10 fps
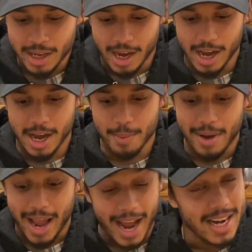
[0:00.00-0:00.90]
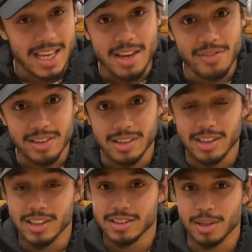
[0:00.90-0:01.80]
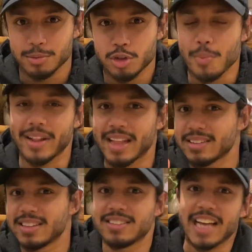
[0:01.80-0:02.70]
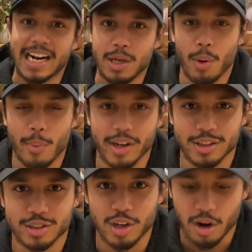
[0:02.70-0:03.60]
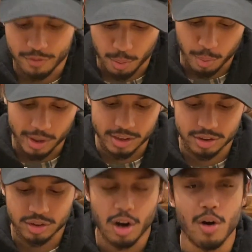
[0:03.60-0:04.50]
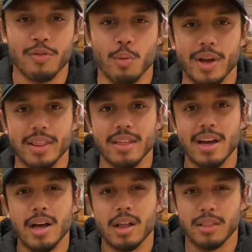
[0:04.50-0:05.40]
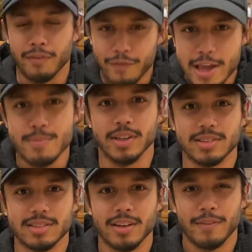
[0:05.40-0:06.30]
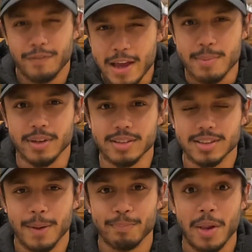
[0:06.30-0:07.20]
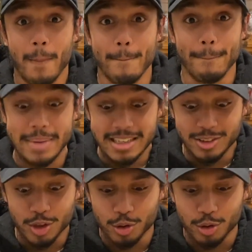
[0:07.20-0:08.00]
and even some soup. And that's exactly what we're gonna start off with. We're gonna start off with the famous miso